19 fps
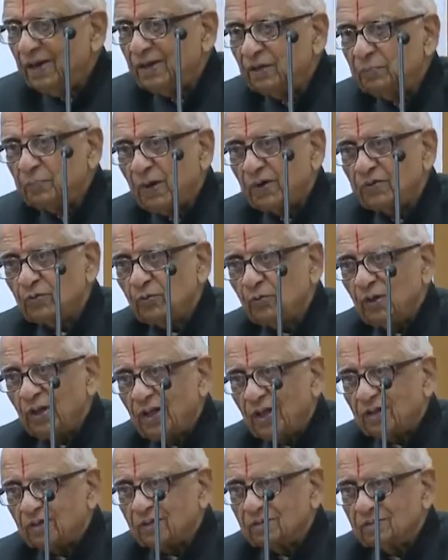and in
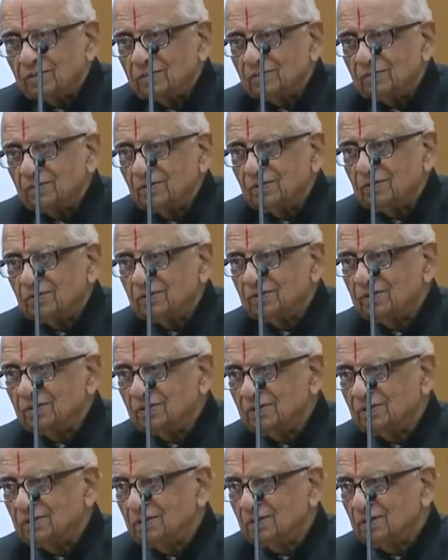particular,
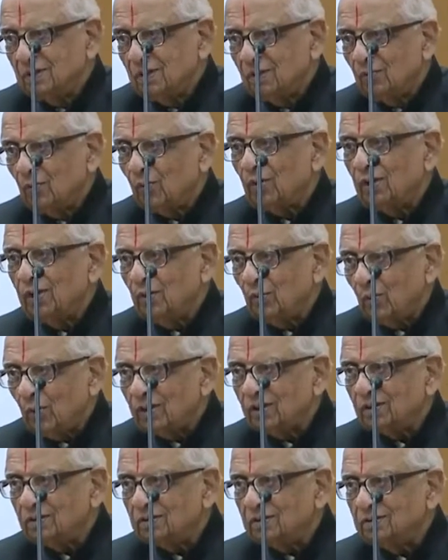only
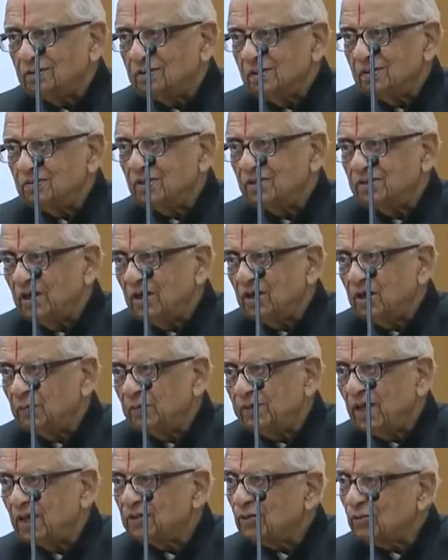one is a
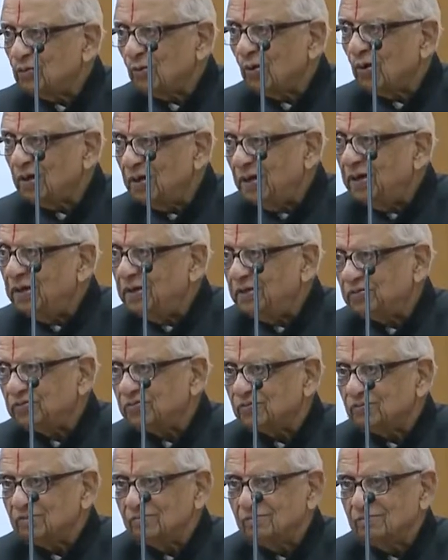gentleman, the other two are
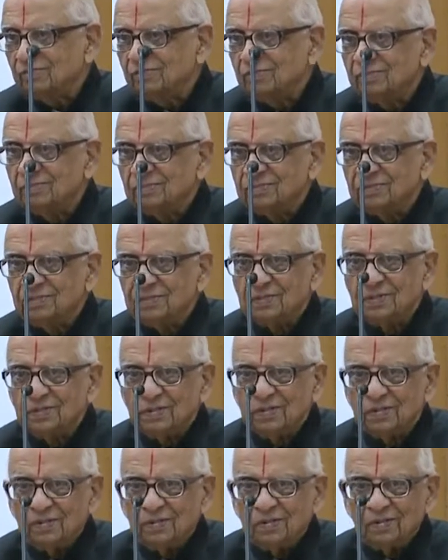ladies.
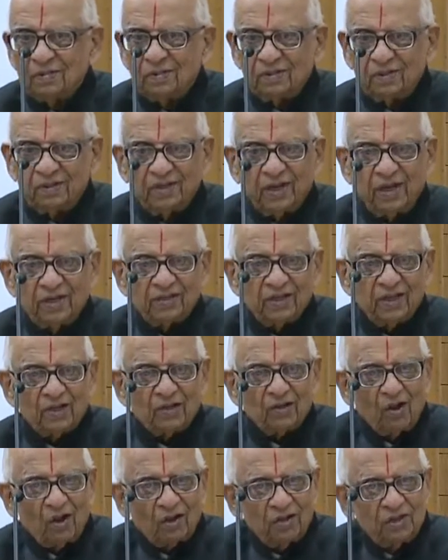The
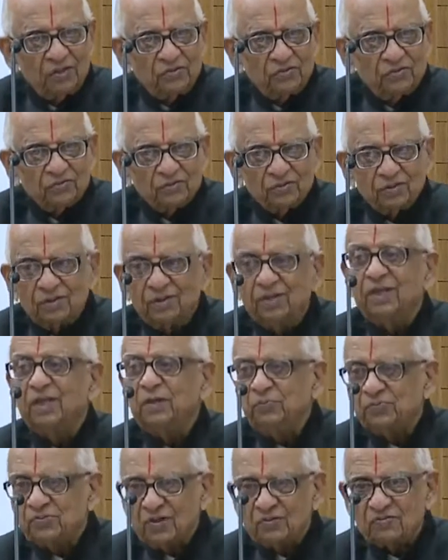entire knowledge
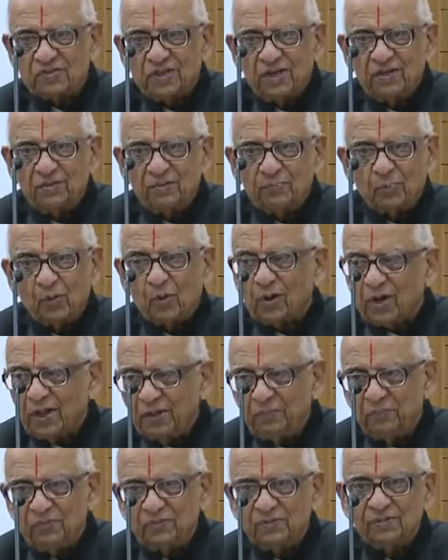he himself said,
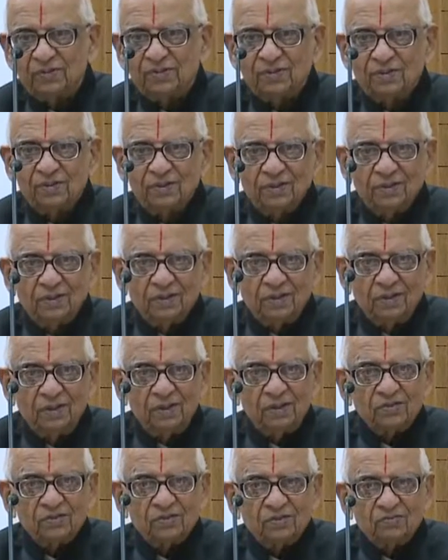proclaimed,
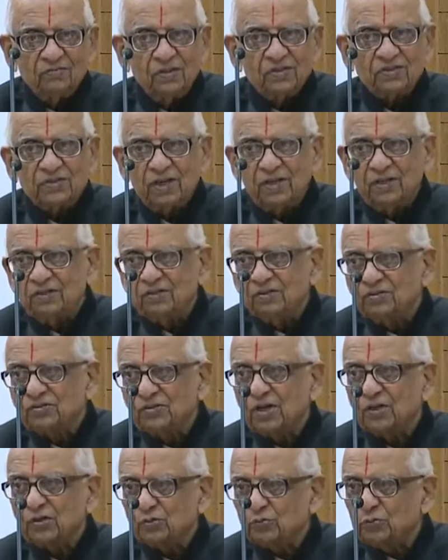is vested in
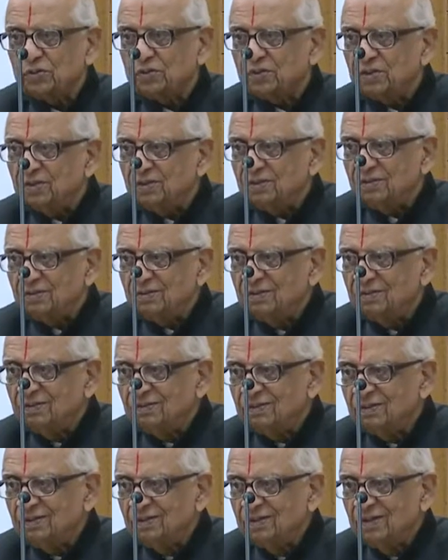Saraswati,
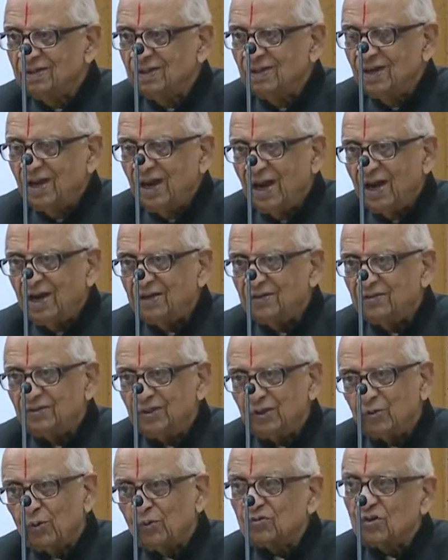and
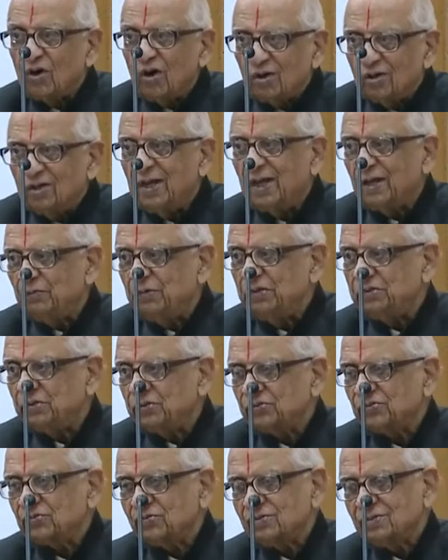she knows all
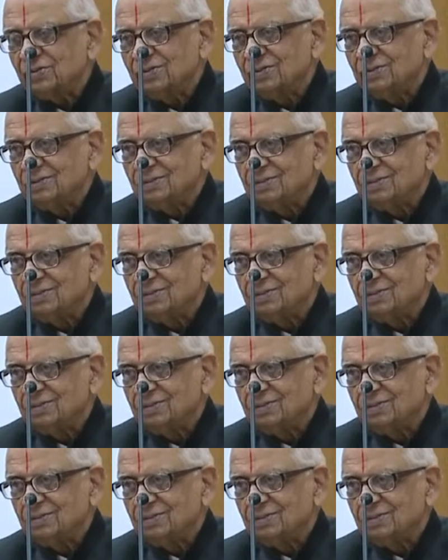languages.